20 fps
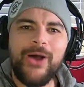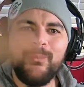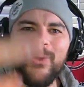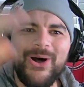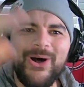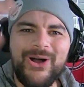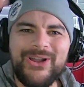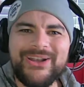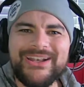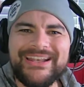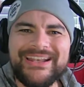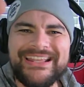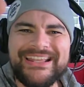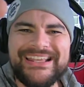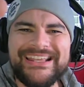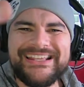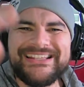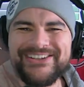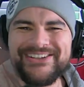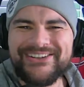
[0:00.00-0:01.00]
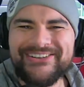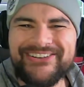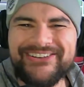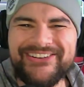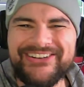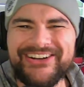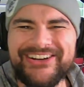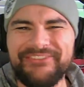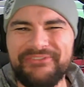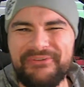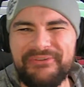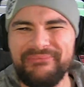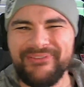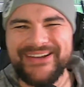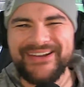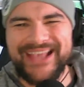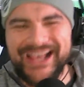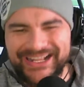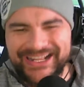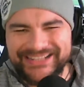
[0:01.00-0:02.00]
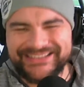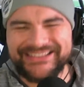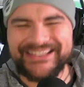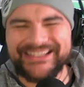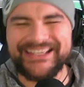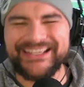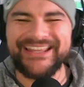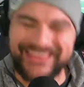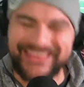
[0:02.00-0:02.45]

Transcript: What is good, everybody out there?